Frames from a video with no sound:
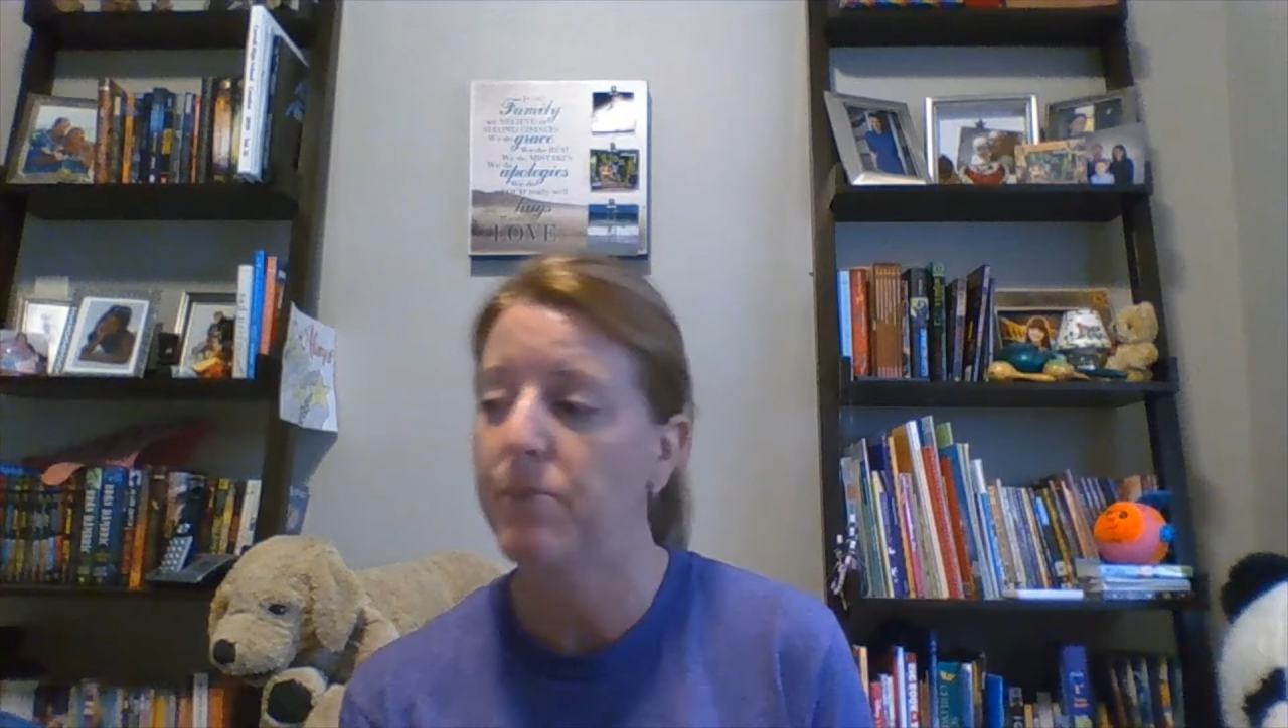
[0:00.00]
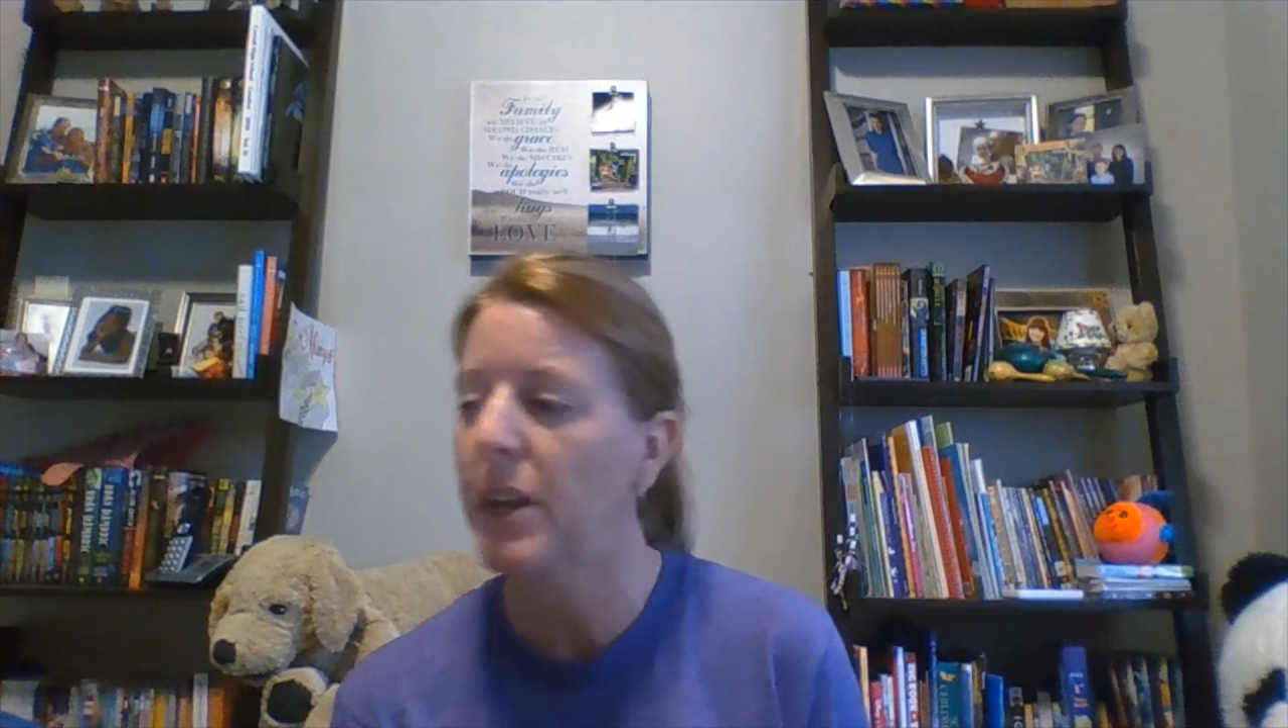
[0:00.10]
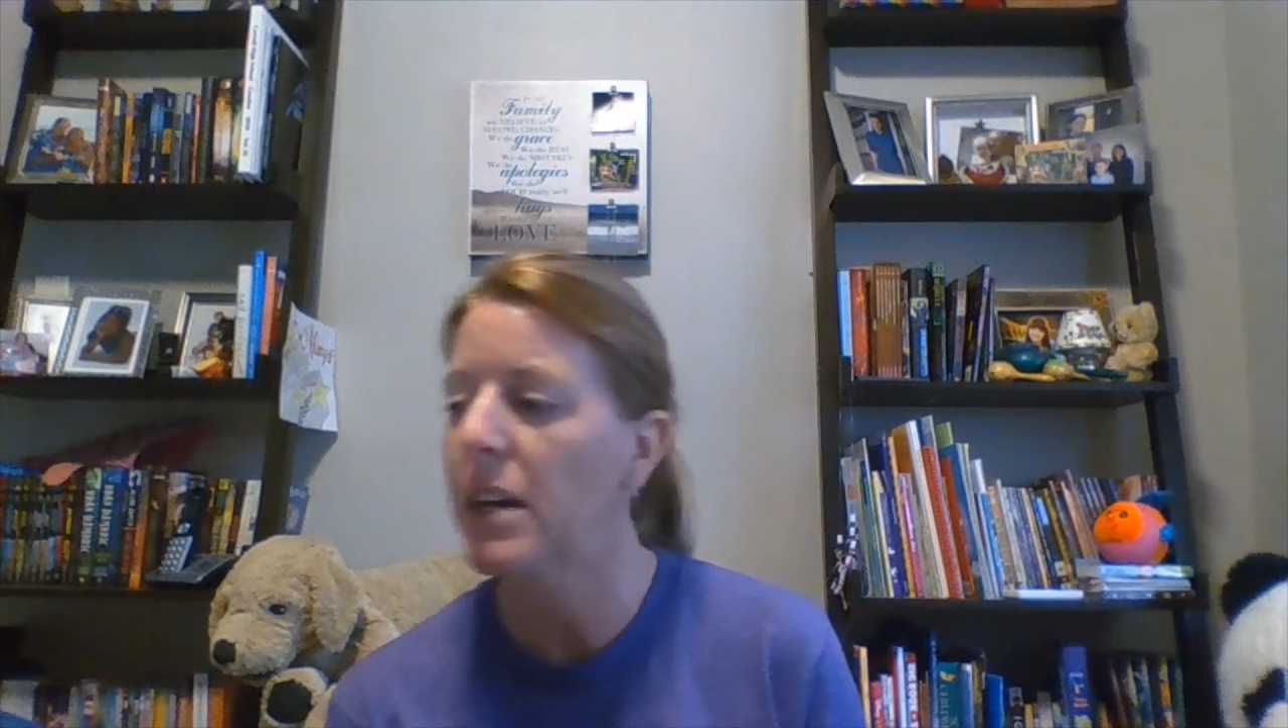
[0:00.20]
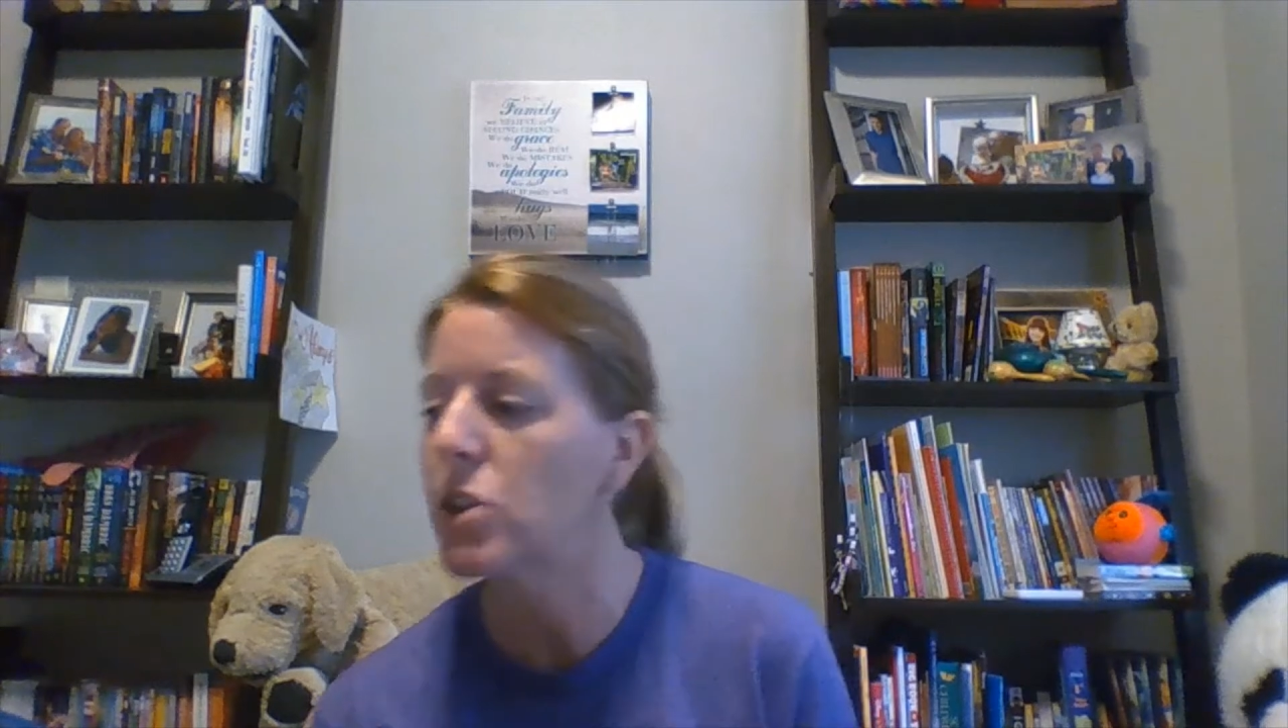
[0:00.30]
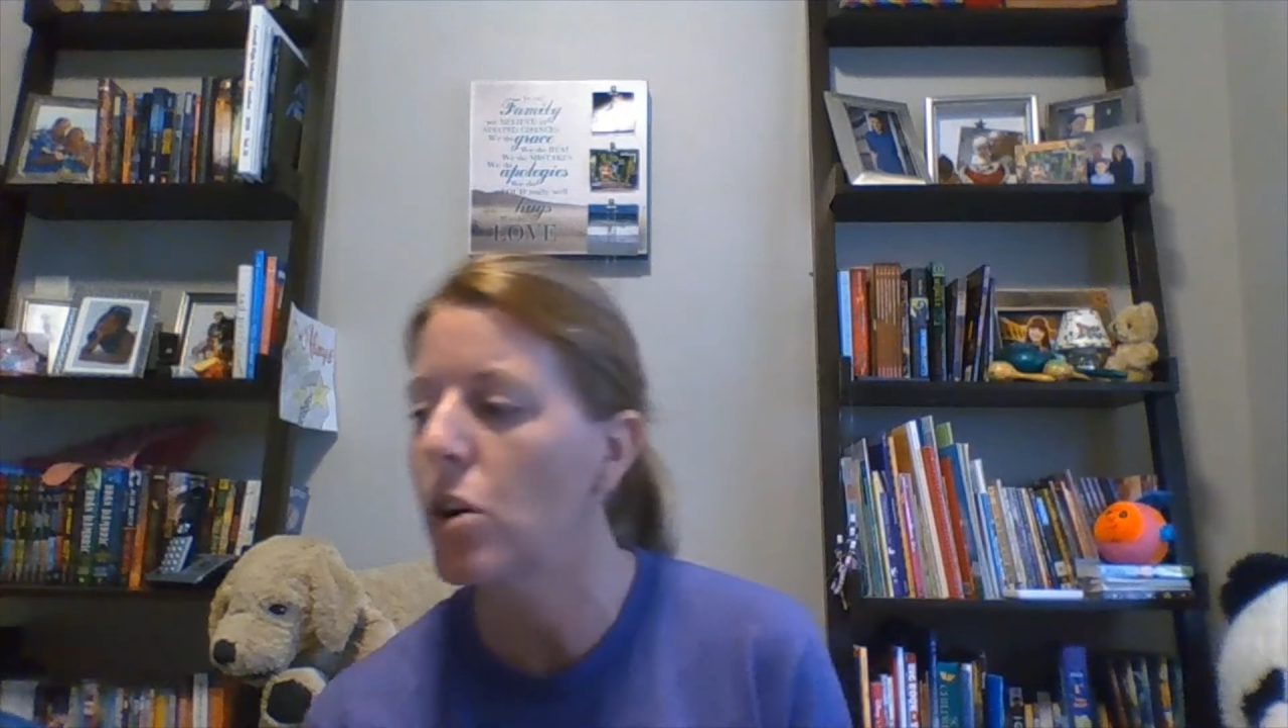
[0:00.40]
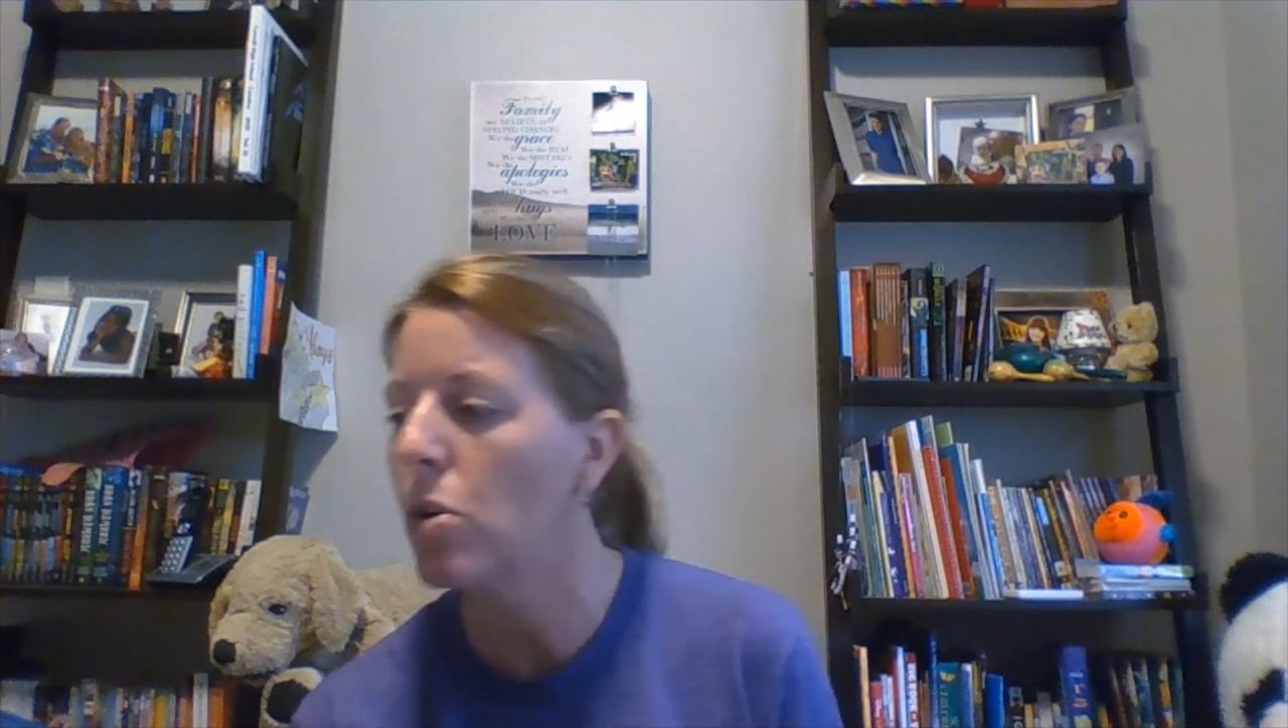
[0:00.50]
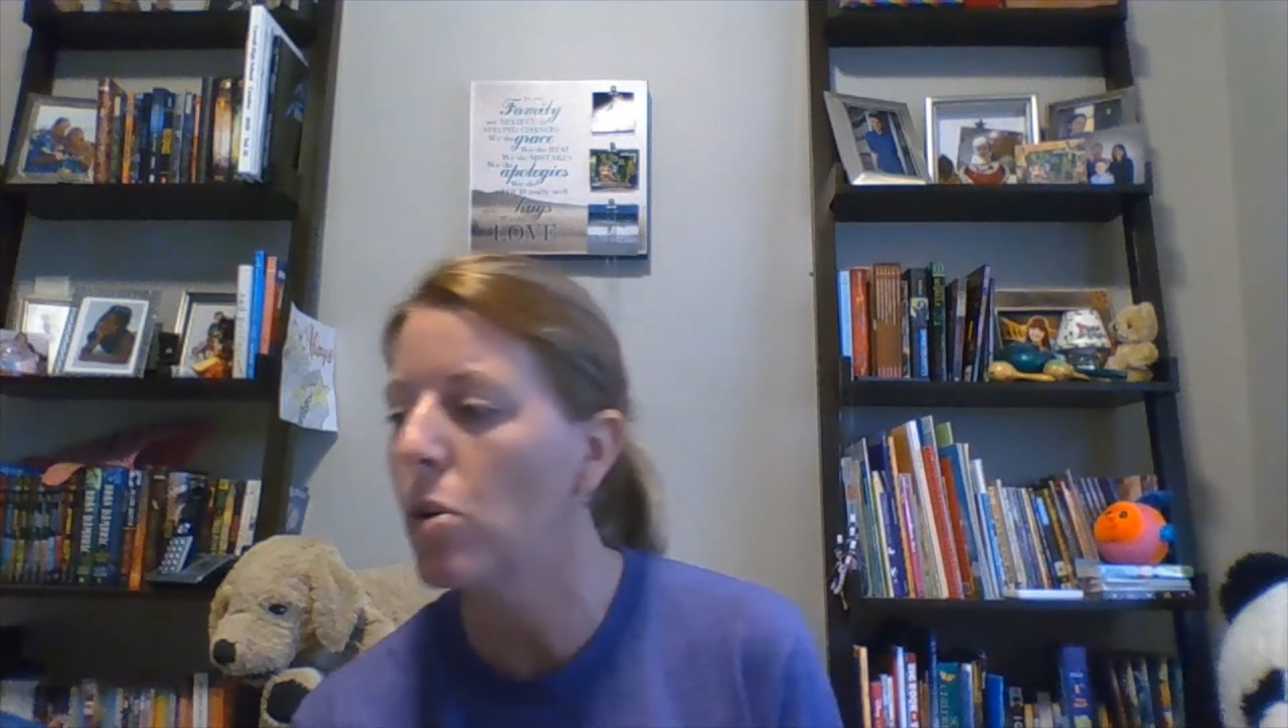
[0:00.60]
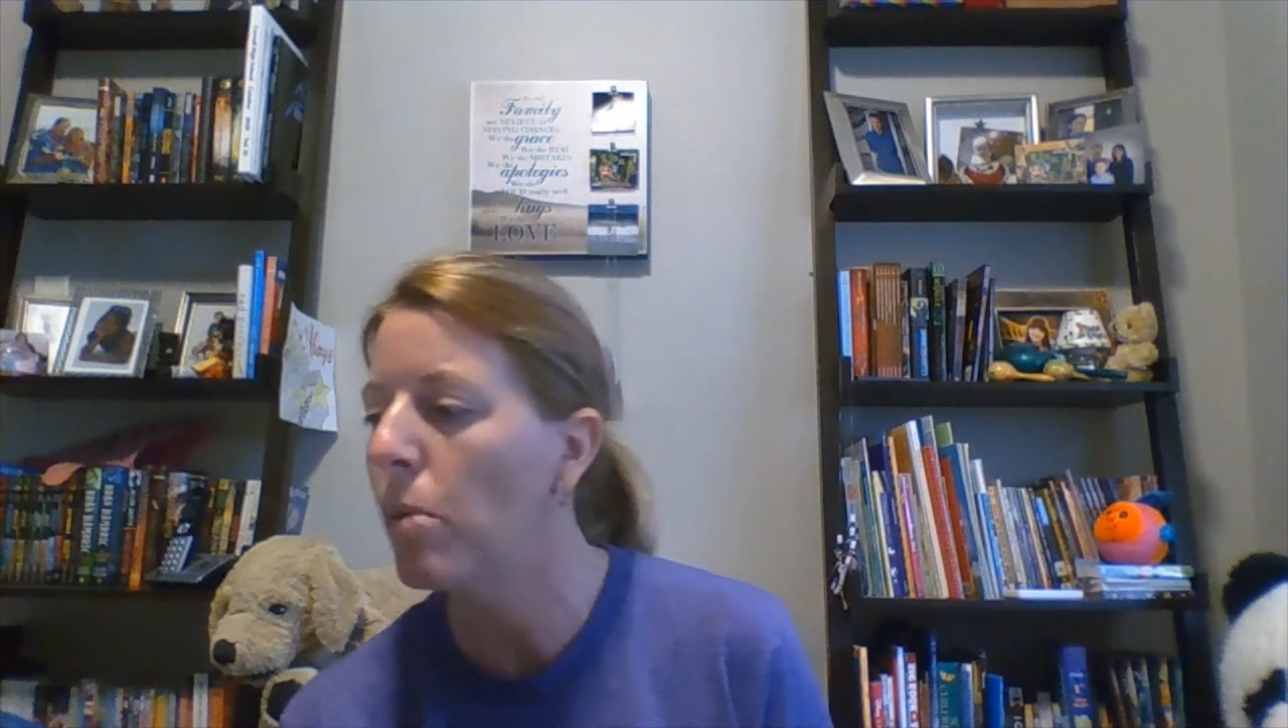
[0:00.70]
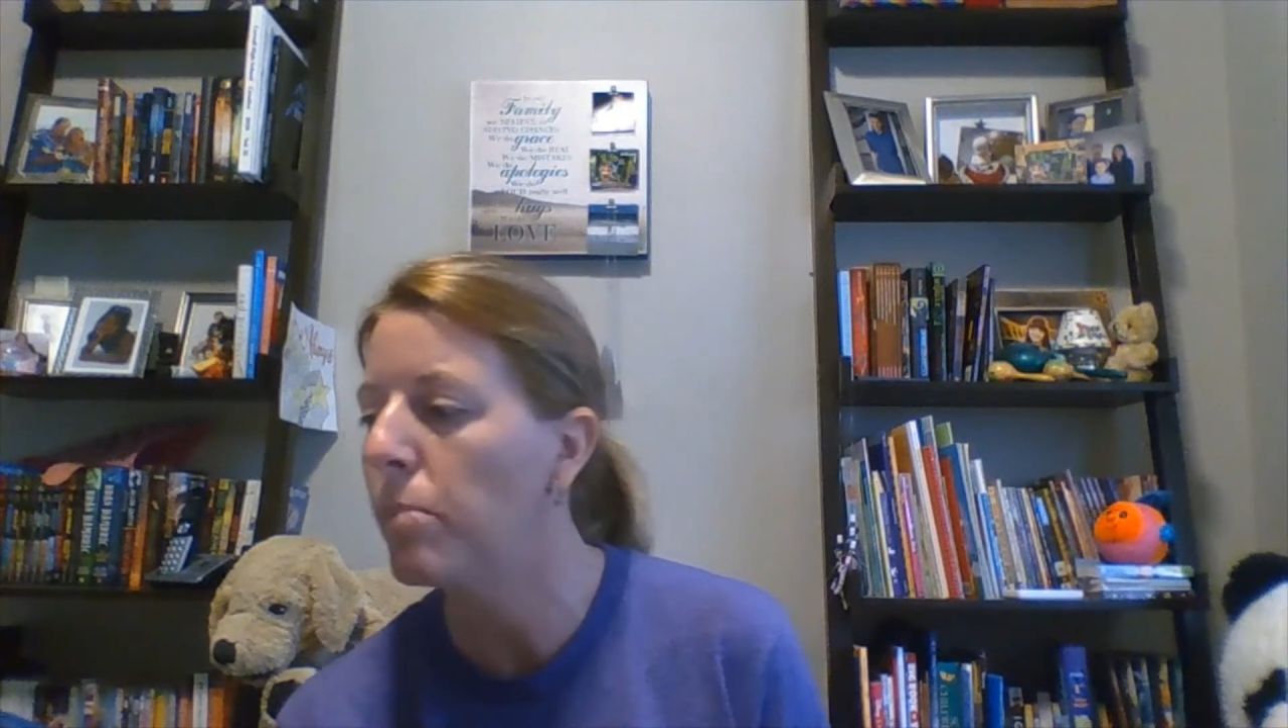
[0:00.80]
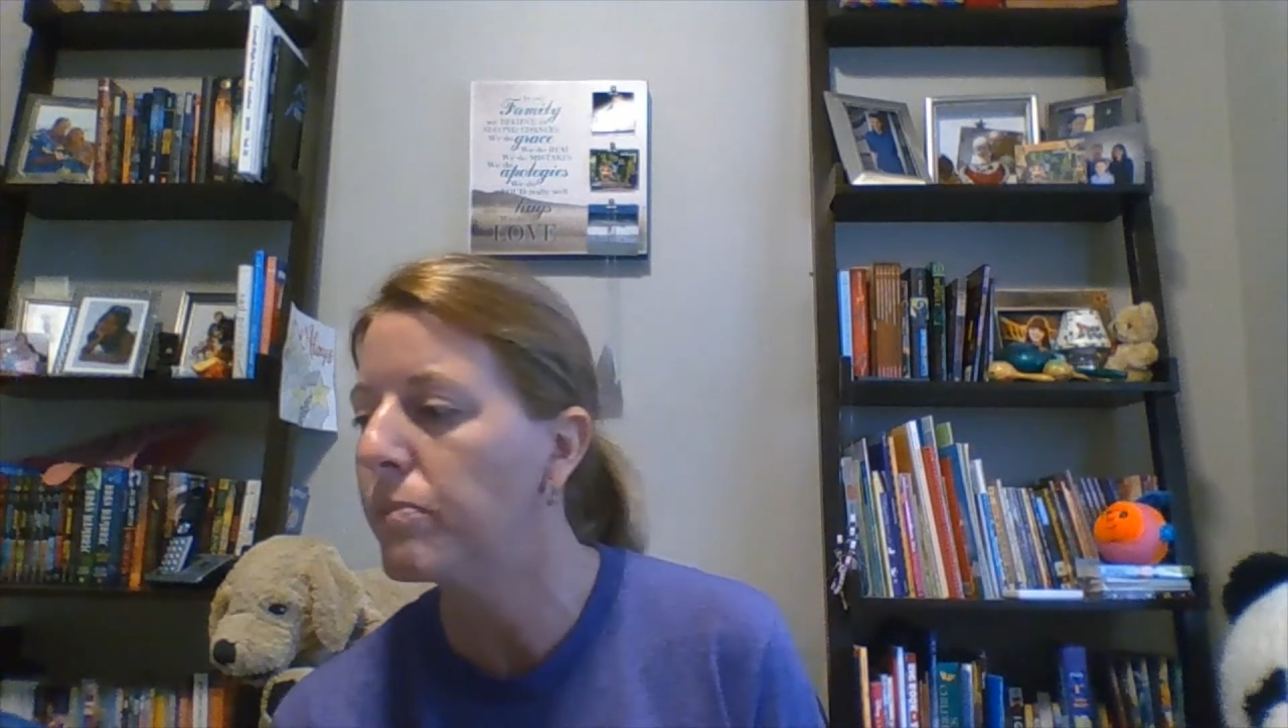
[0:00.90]
That's our
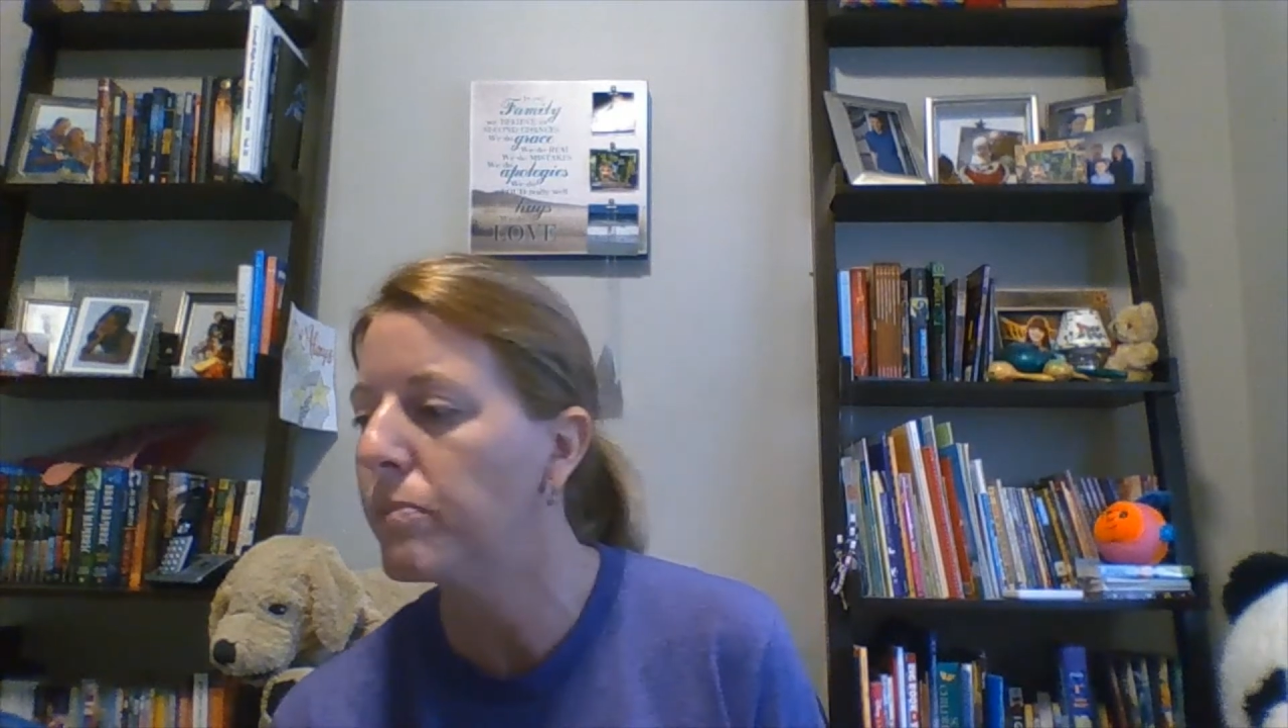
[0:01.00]
goal,